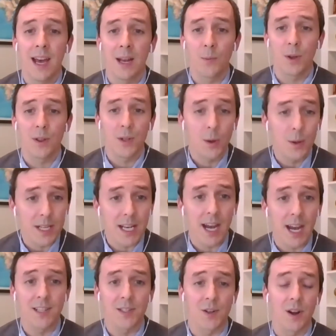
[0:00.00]
and with Noeline
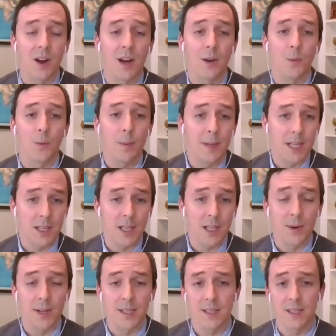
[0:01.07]
Heitzer on women in the
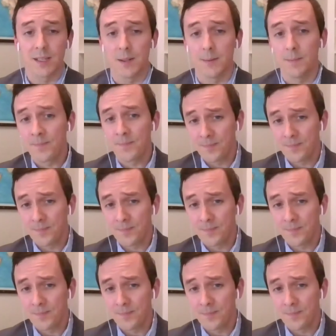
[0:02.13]
UN system.